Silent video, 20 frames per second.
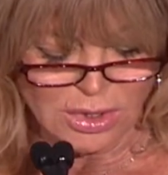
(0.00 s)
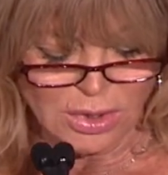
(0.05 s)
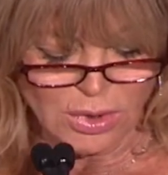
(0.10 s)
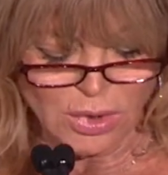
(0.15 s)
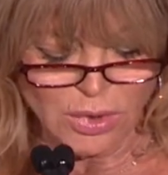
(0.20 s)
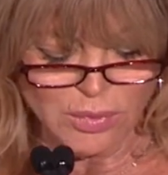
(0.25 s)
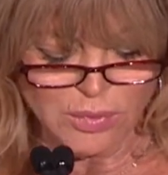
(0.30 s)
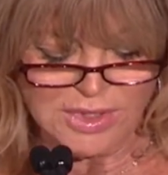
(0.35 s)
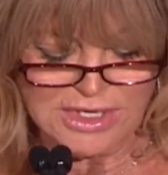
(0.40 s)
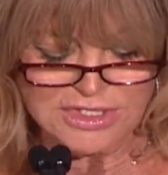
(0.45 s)

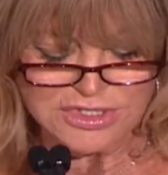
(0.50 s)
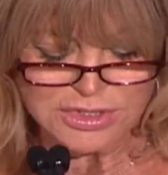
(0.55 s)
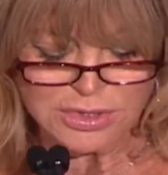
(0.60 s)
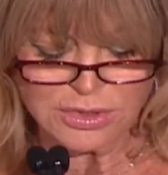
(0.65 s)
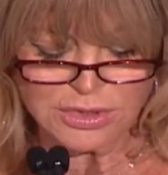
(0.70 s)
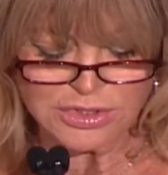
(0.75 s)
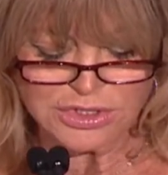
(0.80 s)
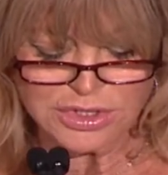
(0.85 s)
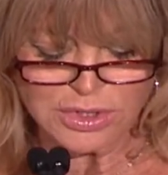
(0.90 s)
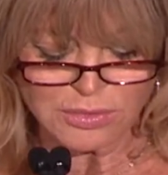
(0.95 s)
who
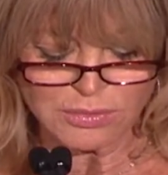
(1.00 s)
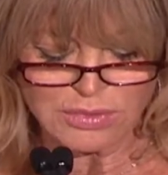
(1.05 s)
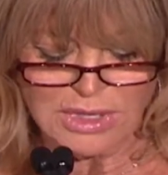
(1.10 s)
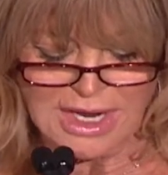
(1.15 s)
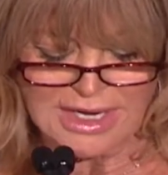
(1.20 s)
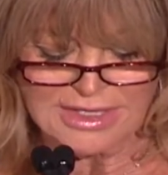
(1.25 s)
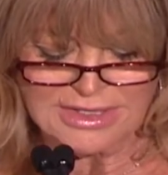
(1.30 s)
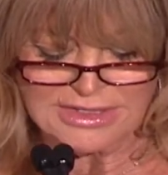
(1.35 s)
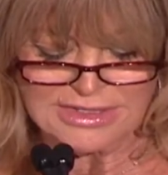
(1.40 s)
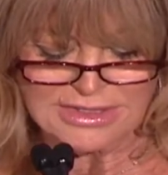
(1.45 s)
research,
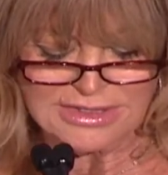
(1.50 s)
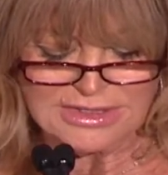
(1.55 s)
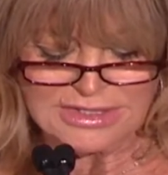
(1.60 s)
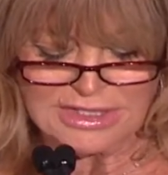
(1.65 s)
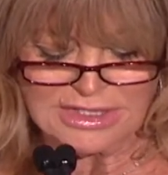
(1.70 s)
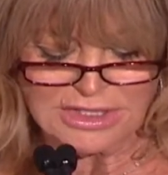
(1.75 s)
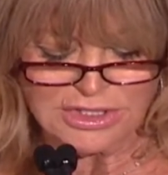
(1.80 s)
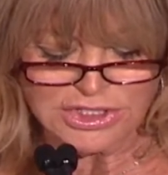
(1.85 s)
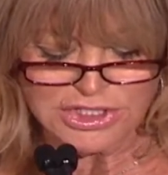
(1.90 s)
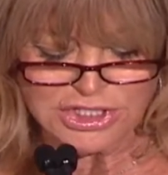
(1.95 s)
write,
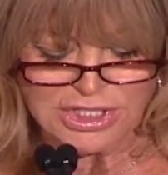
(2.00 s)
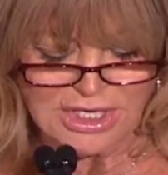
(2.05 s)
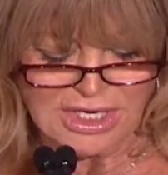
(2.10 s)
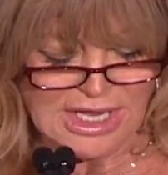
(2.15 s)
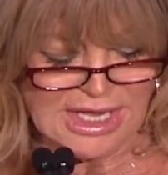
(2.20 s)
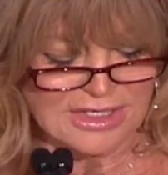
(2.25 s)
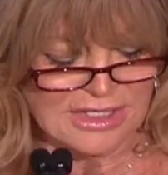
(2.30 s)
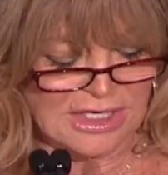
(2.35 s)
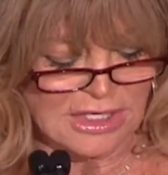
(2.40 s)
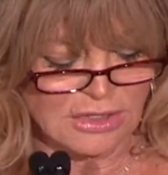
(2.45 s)
teach,
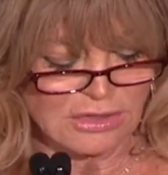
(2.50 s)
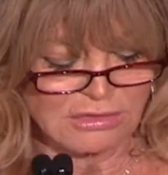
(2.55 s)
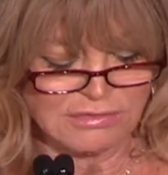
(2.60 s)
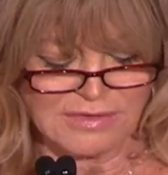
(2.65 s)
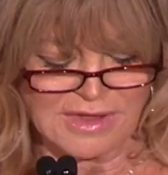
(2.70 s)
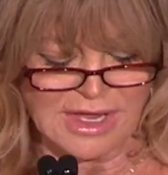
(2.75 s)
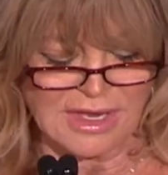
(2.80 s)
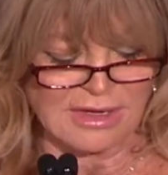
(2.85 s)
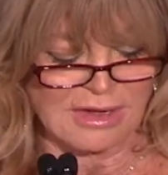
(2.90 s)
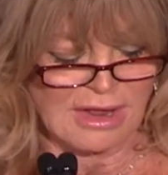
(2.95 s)
and
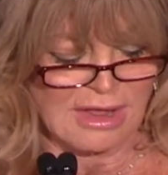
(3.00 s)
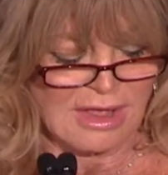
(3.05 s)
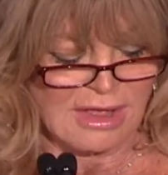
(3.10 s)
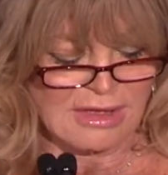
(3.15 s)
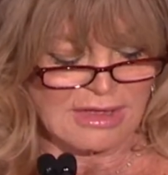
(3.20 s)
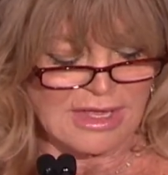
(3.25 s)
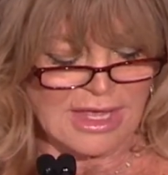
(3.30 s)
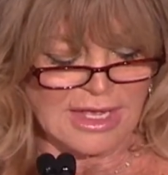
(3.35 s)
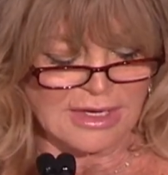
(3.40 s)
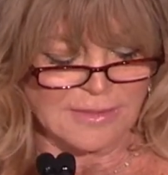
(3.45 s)
innovate,
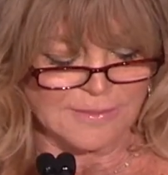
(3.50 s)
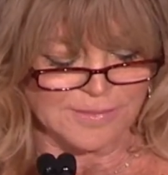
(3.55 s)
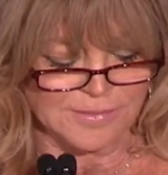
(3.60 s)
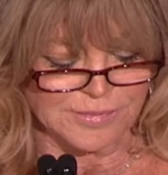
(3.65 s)
yet